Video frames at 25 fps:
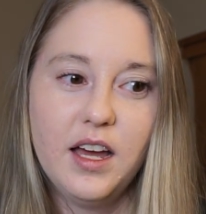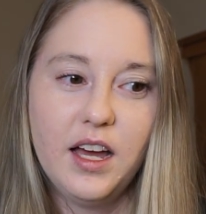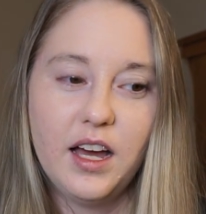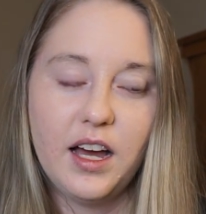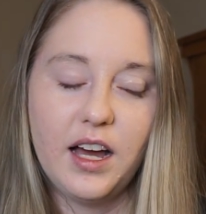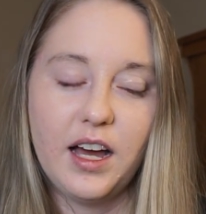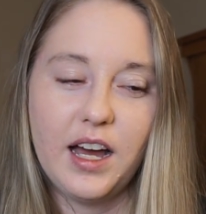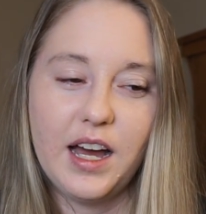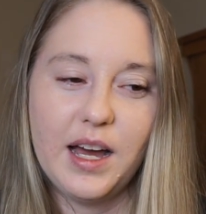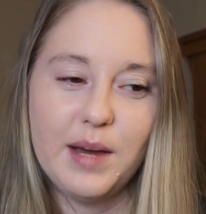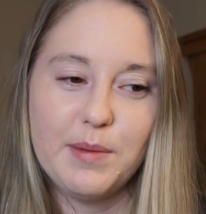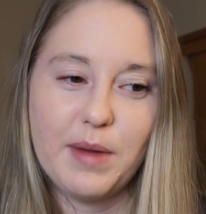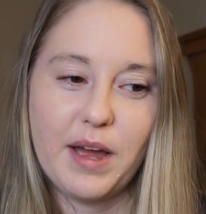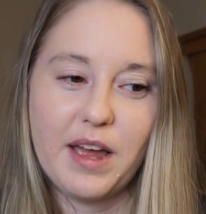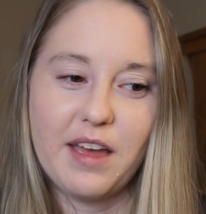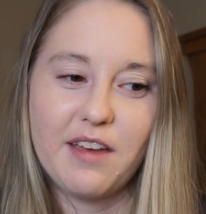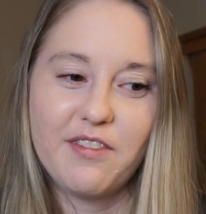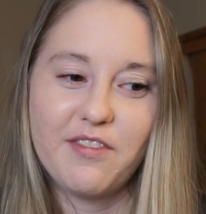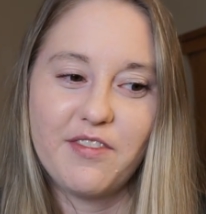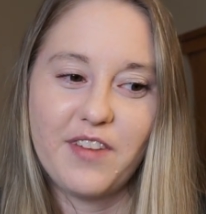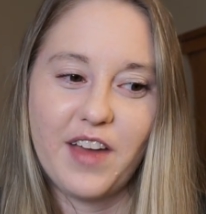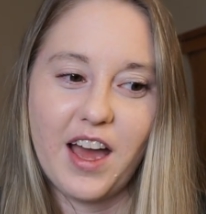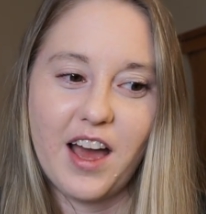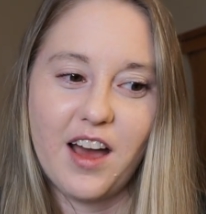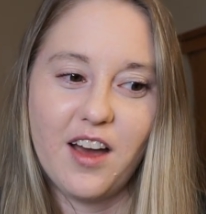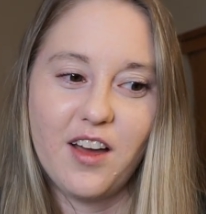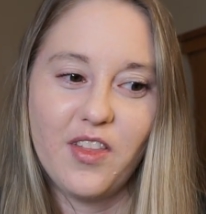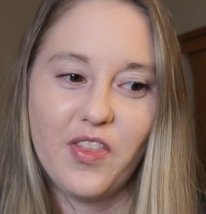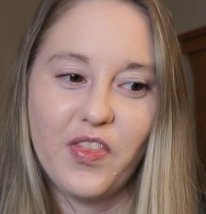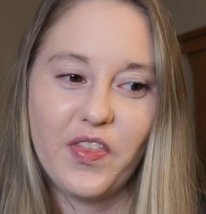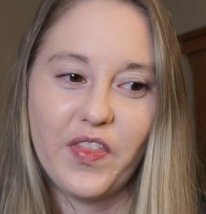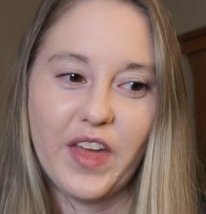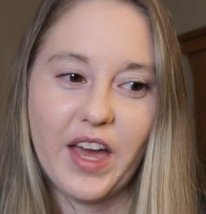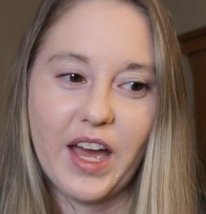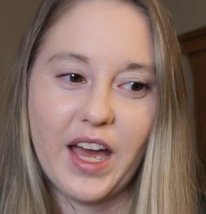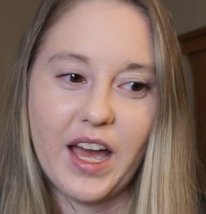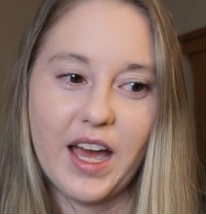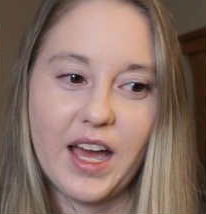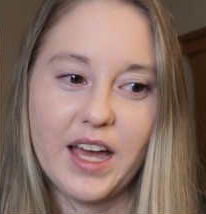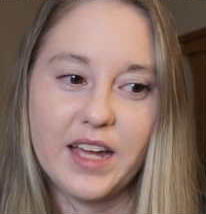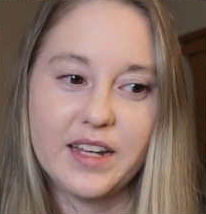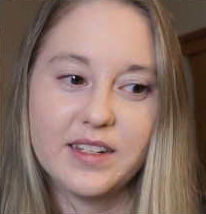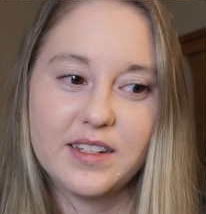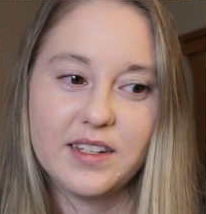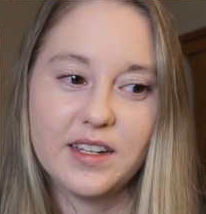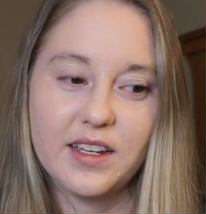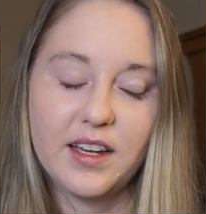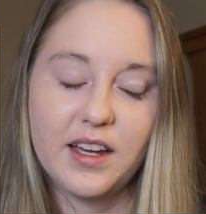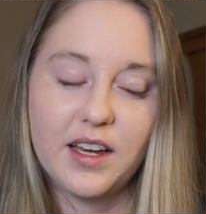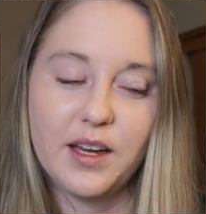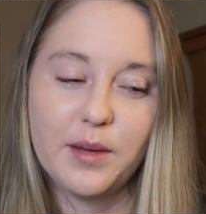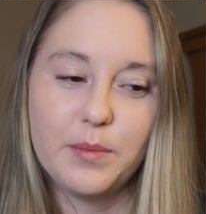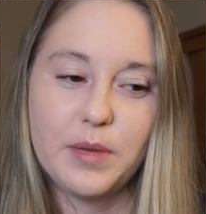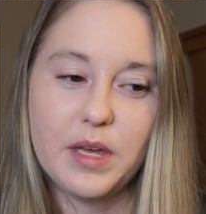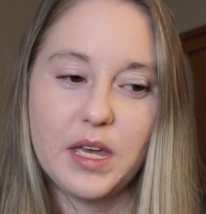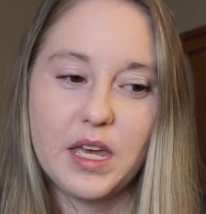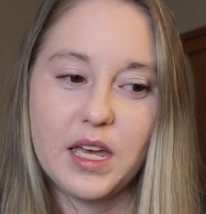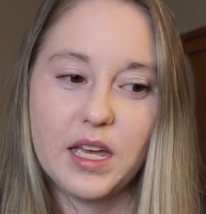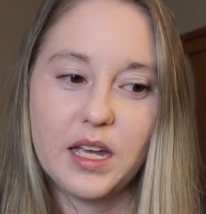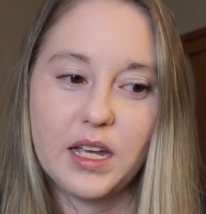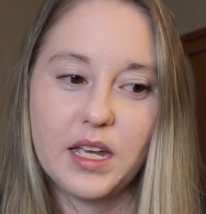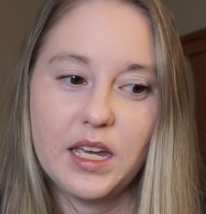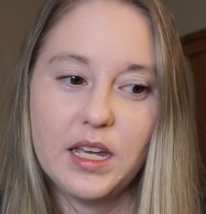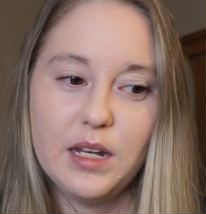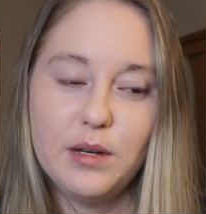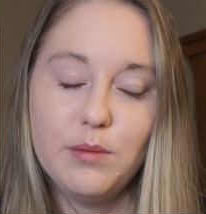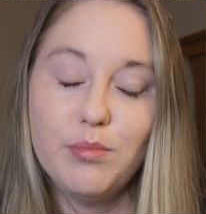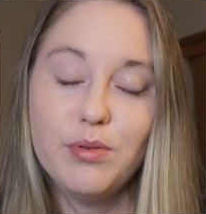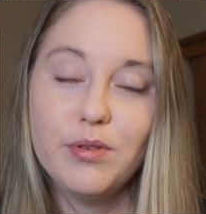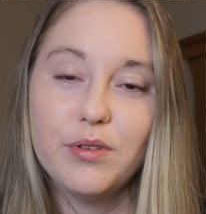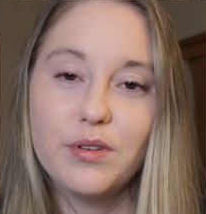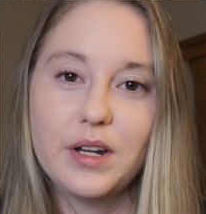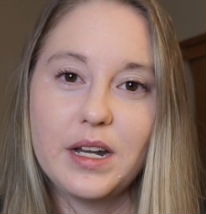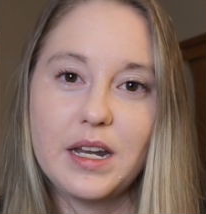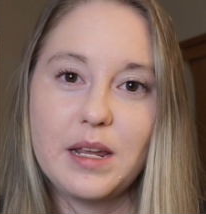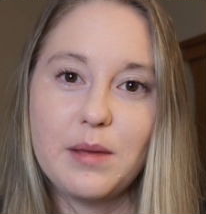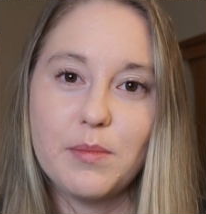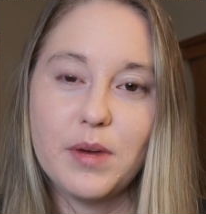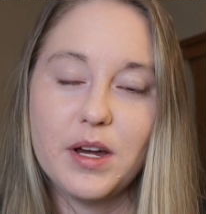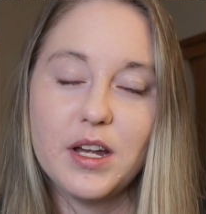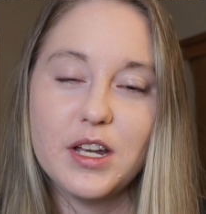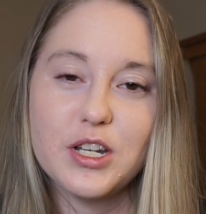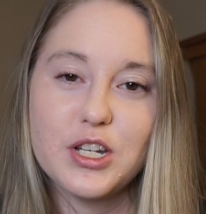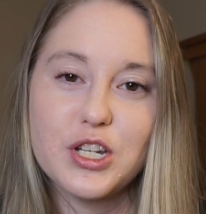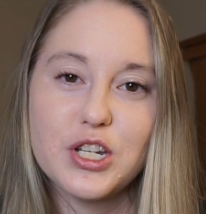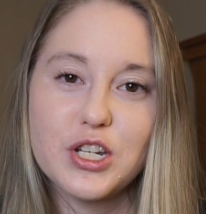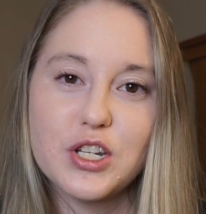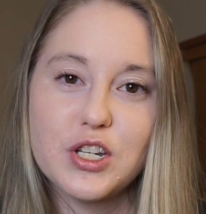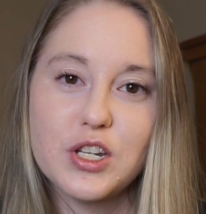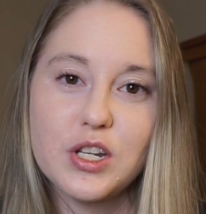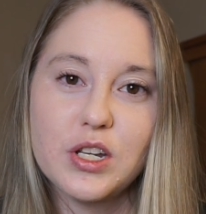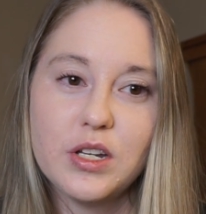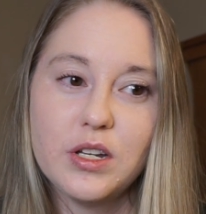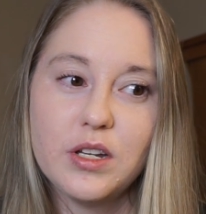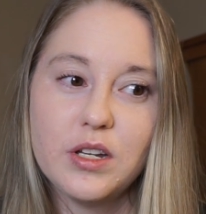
I found that it can pretty much